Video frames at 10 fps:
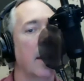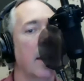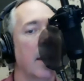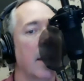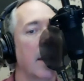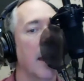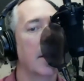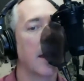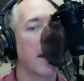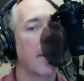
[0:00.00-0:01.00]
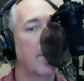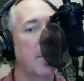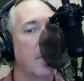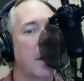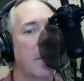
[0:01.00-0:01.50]
and
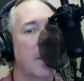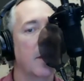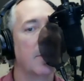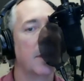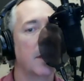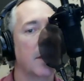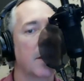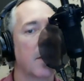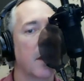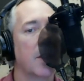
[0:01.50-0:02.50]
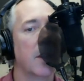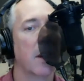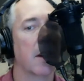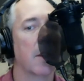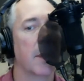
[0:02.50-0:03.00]
if people, I'm going to put the screen
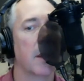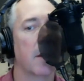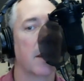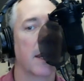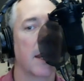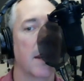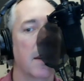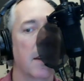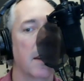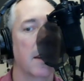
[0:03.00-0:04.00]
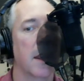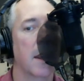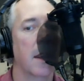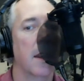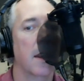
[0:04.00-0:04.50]
share up here again.
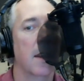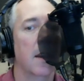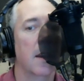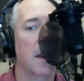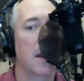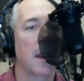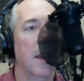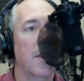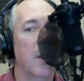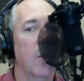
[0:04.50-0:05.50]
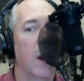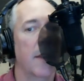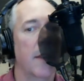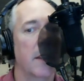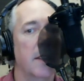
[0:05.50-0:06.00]
If you
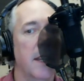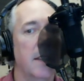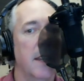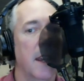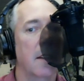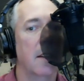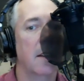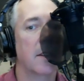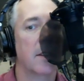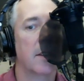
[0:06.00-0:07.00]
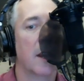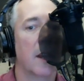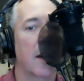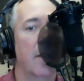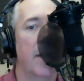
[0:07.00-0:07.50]
want the details
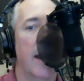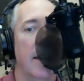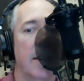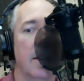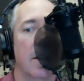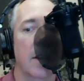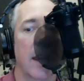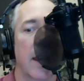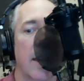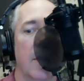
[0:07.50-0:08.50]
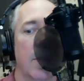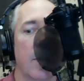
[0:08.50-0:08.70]
of that, okay, I have to